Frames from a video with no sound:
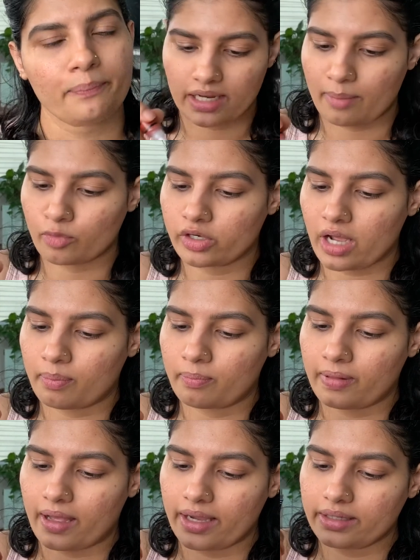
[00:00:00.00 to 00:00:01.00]
And I'm gonna
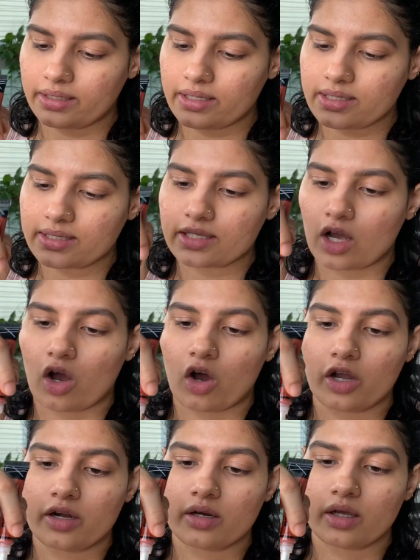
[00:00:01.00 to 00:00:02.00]
apply this
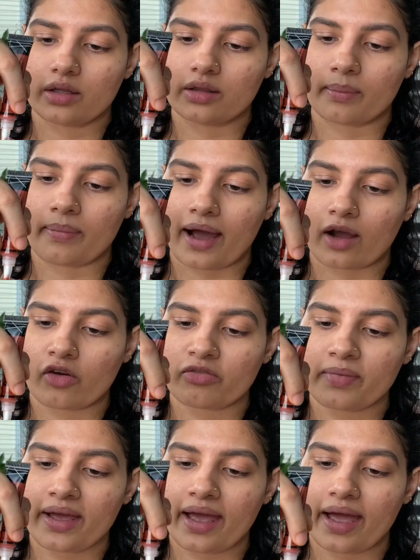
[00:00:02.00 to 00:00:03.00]
on the back of
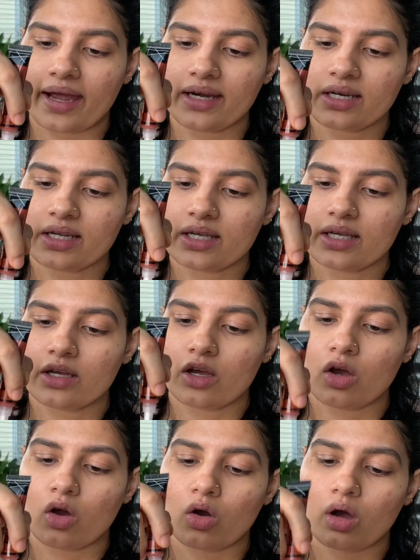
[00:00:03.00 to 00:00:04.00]
my hand.
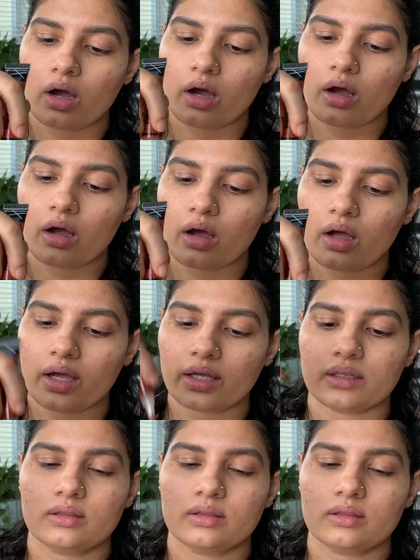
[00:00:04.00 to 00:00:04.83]
I